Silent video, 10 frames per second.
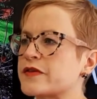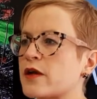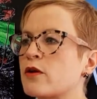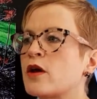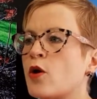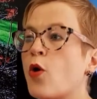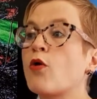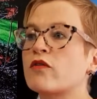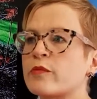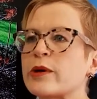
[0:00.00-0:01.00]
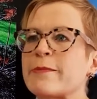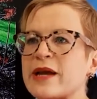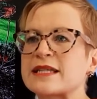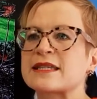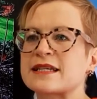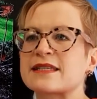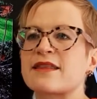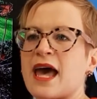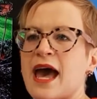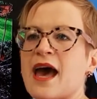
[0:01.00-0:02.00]
So all of the basics are
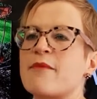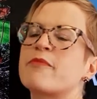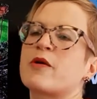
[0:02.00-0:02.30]
there,